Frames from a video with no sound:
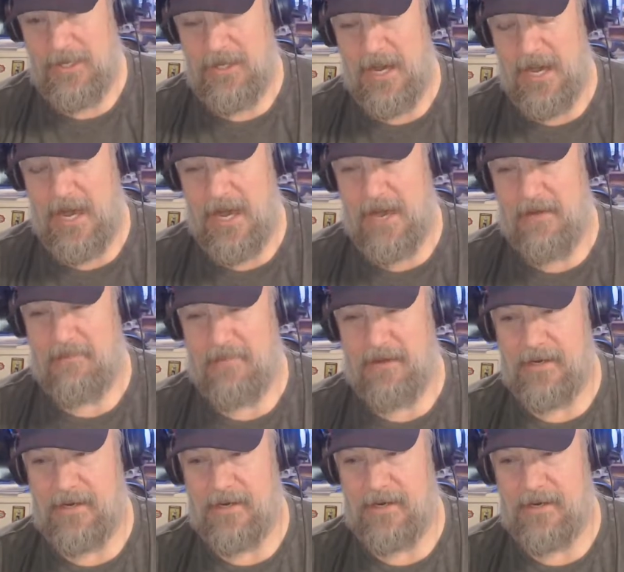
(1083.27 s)
I
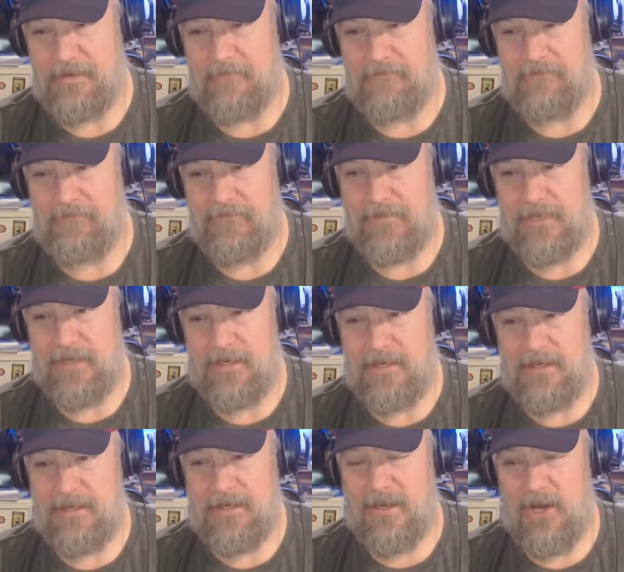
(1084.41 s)
have
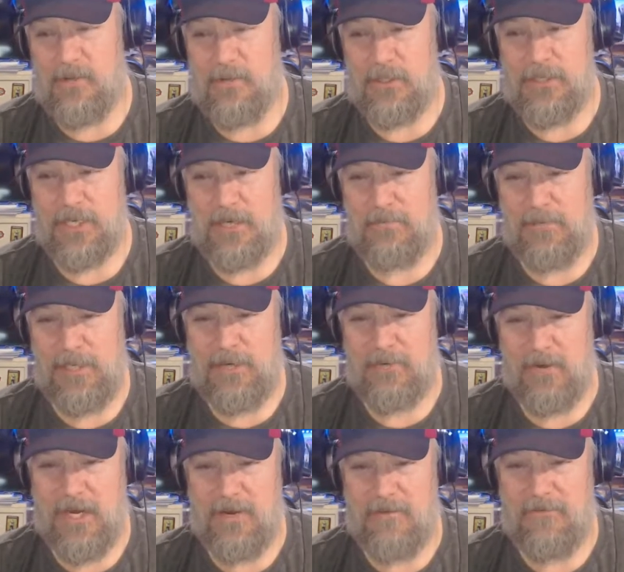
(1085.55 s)
almost a complete
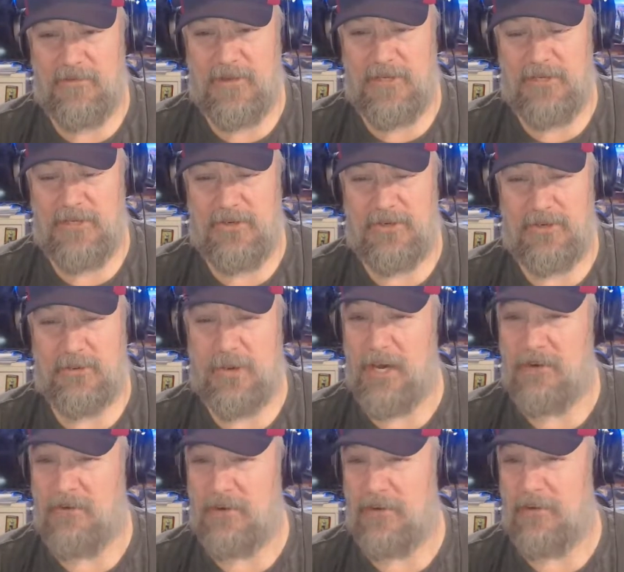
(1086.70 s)
run of issues
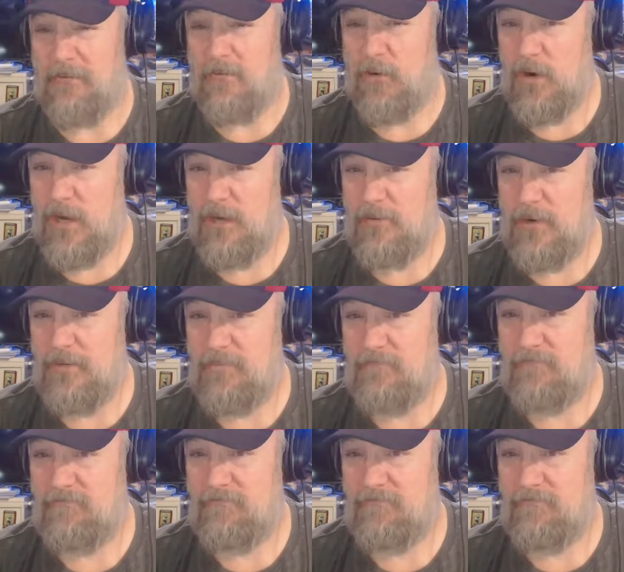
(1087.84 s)
300 to 400.